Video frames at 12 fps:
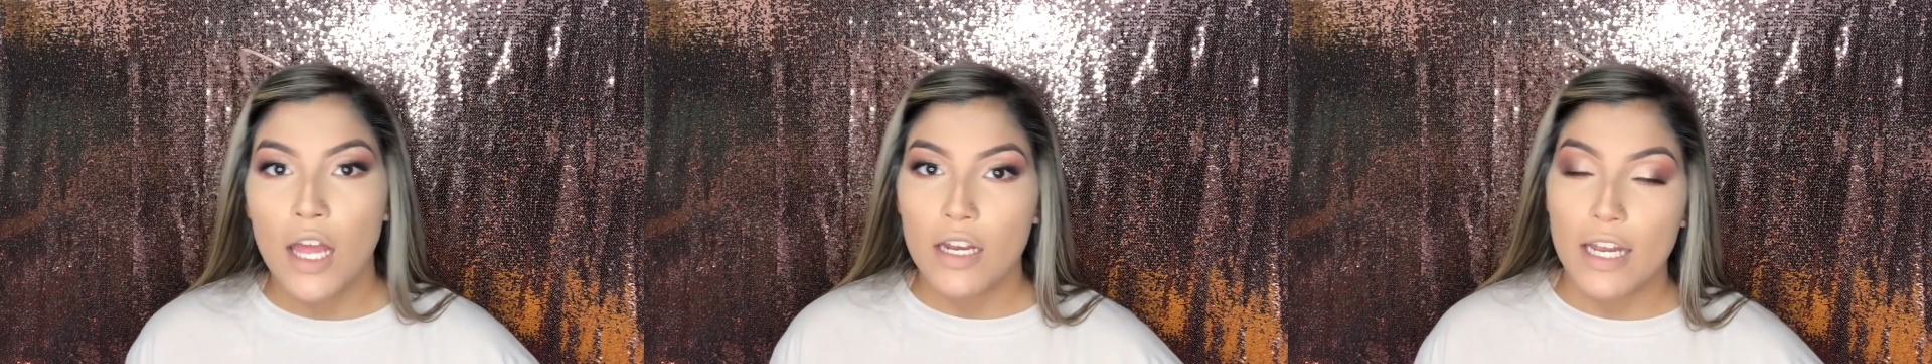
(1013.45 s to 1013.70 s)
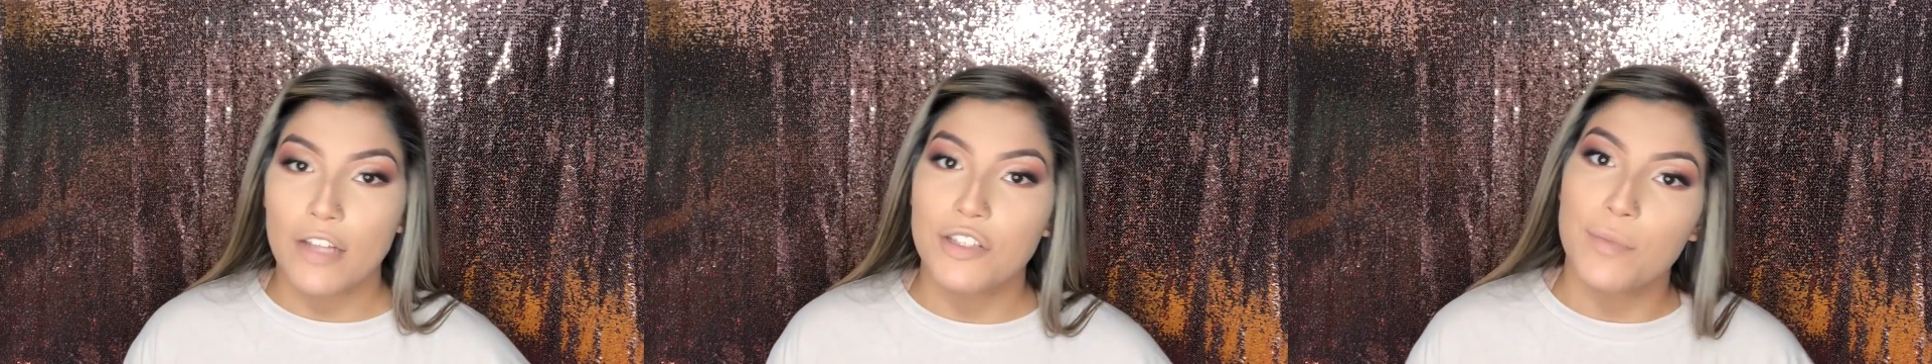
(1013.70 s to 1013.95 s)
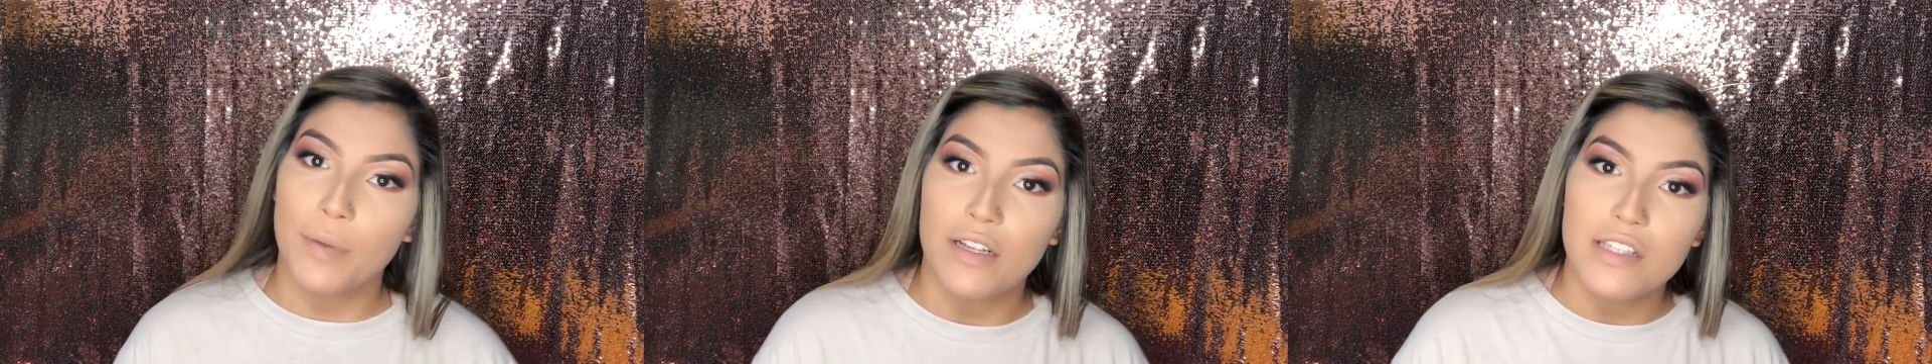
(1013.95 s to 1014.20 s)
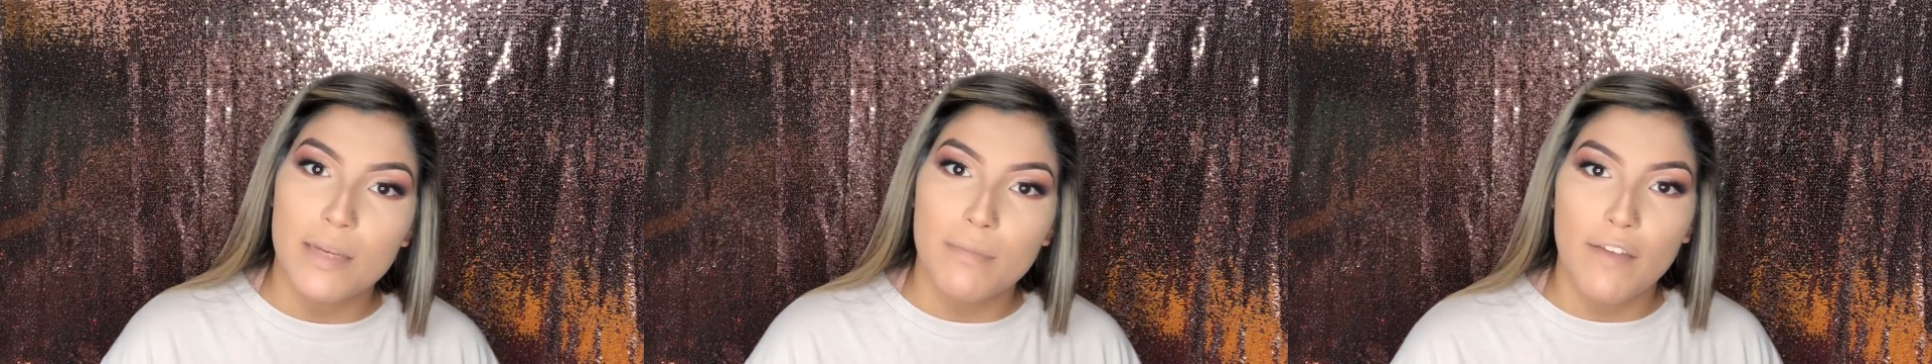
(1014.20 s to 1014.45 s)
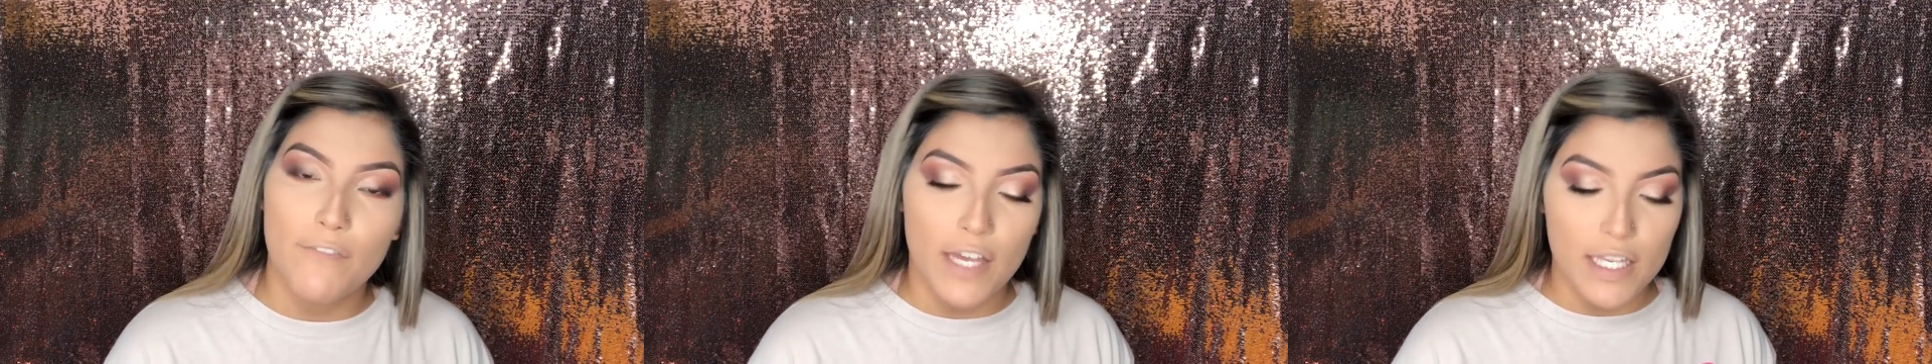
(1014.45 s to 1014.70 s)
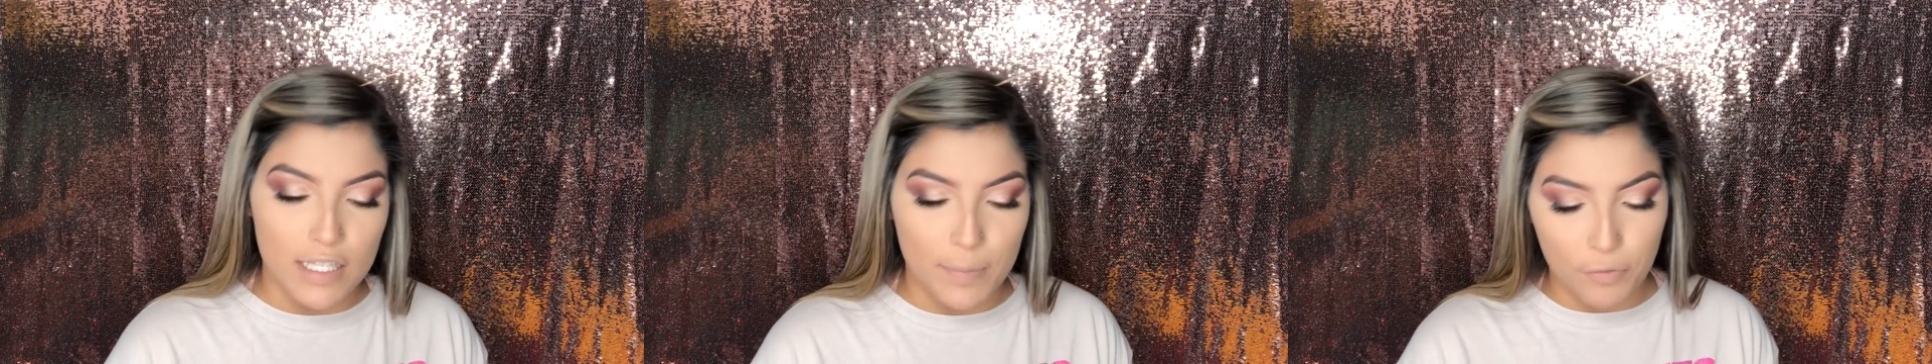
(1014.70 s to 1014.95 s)
Now to bronze up my
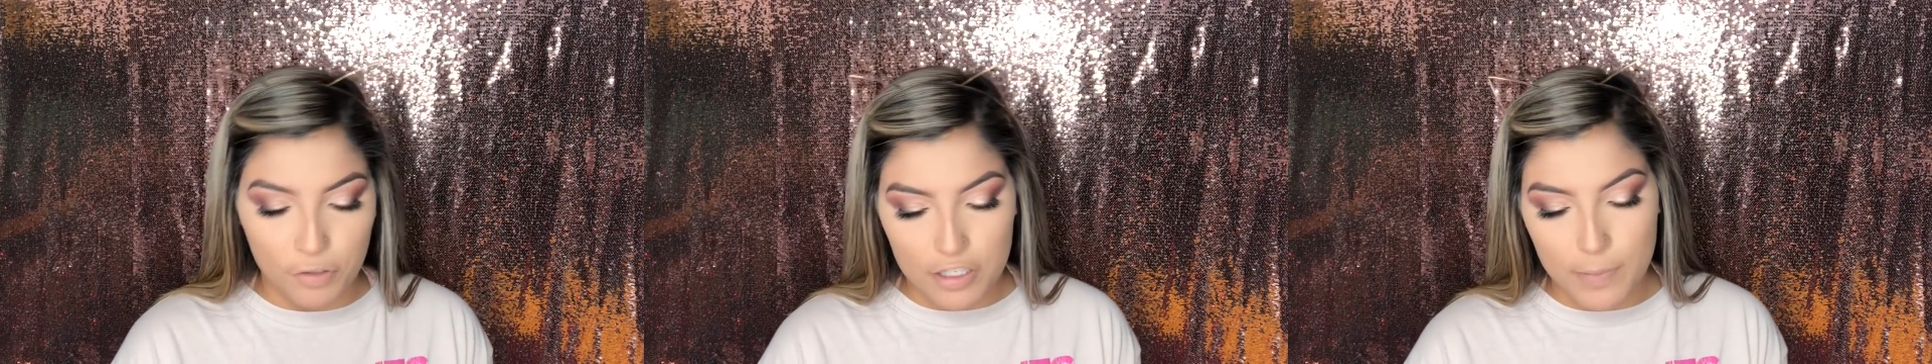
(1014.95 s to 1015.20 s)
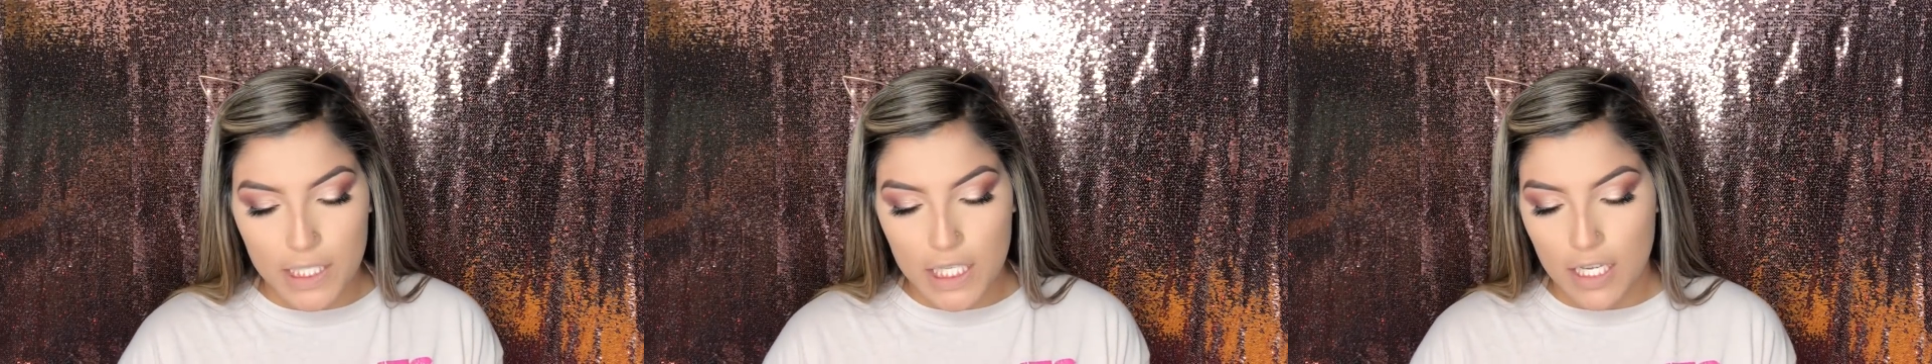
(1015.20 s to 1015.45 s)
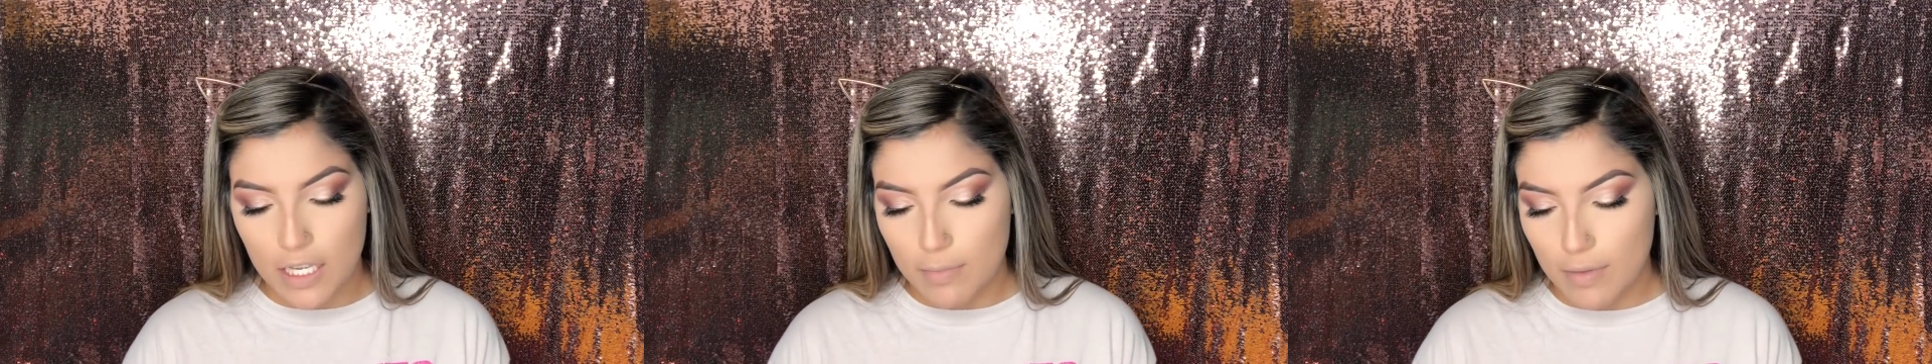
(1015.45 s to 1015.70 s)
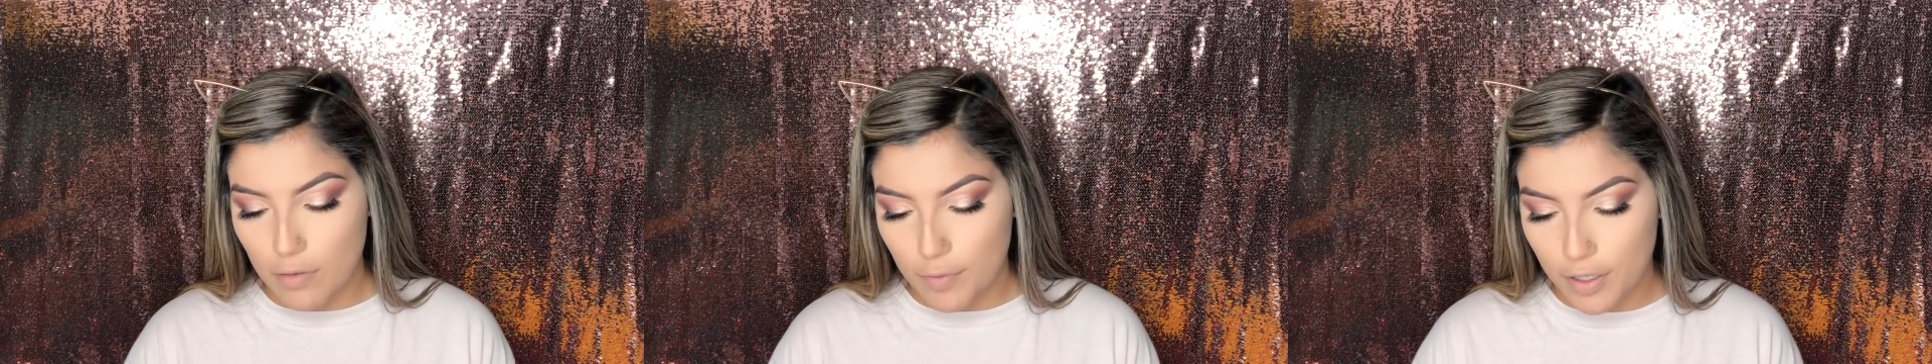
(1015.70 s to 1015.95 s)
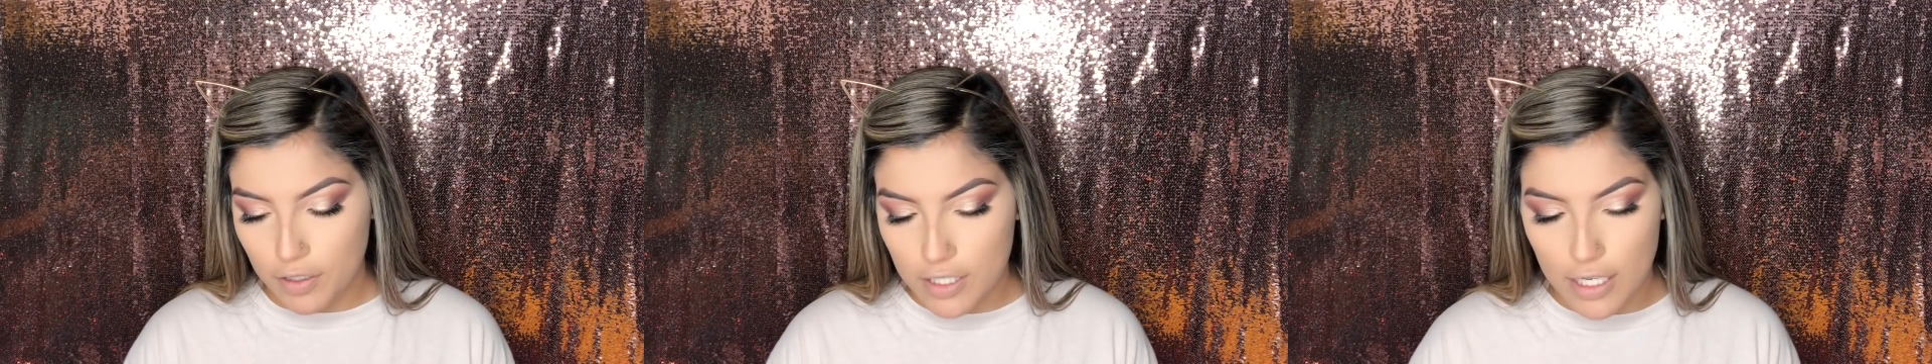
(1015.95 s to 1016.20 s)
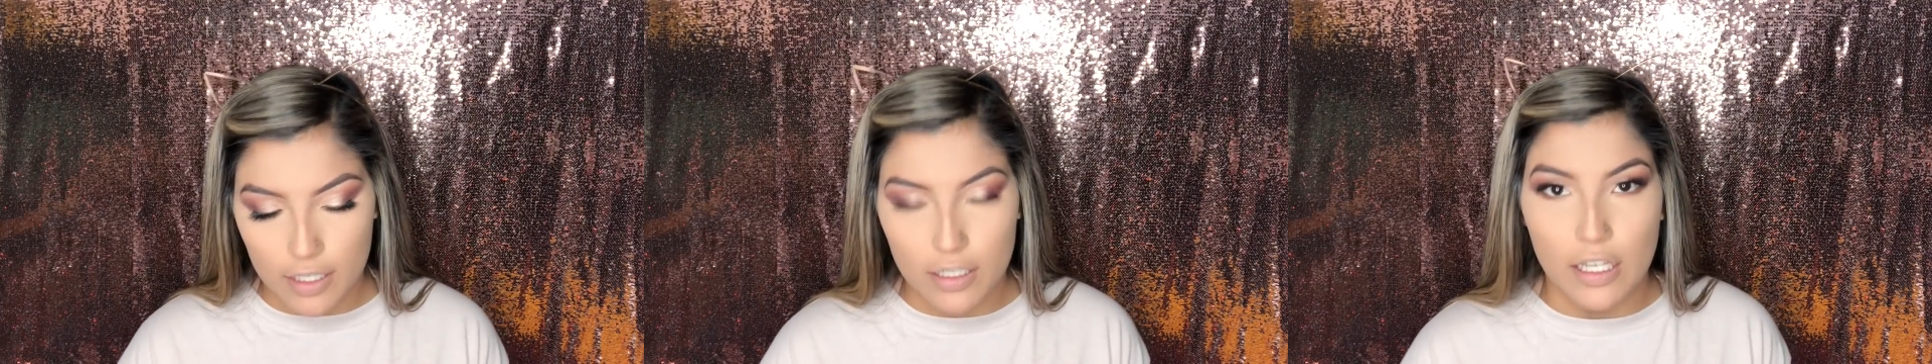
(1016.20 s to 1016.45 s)
face, I'm going to be taking my Real
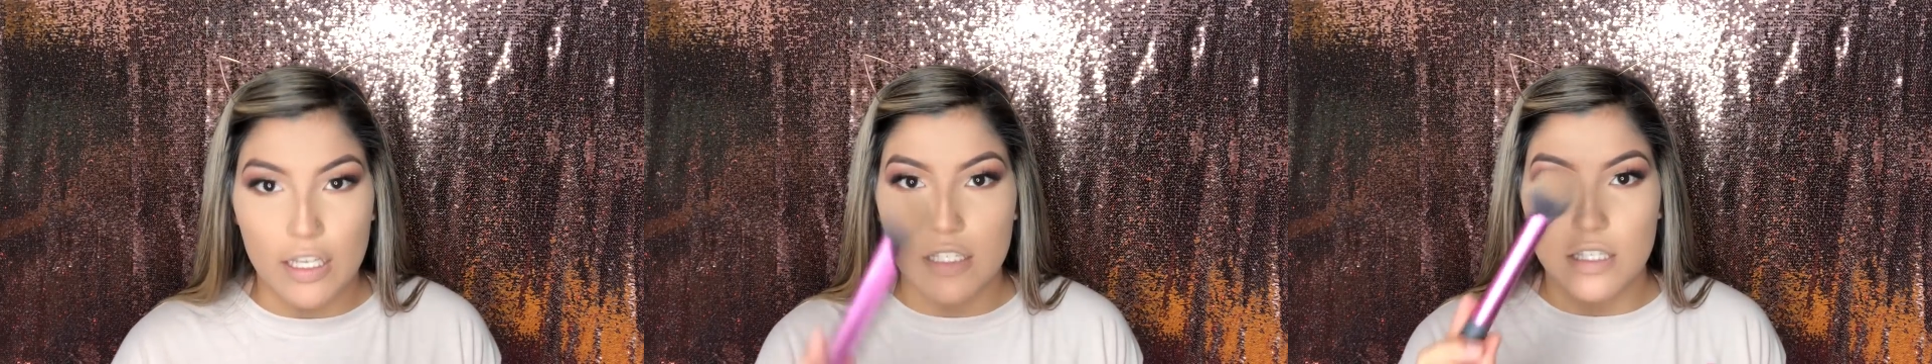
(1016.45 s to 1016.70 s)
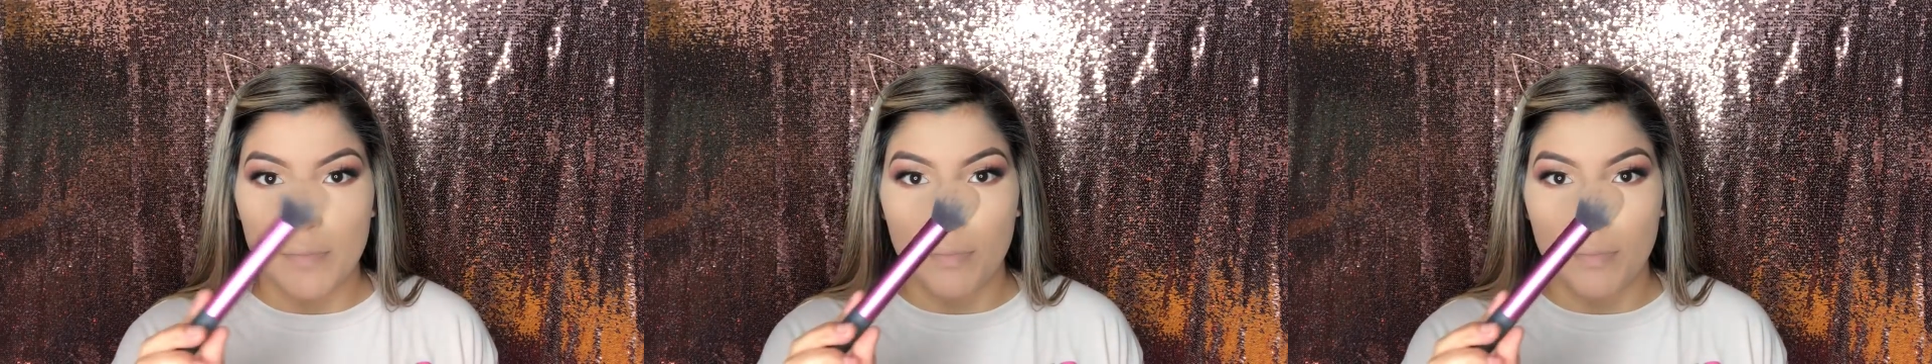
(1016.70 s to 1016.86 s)
Techniques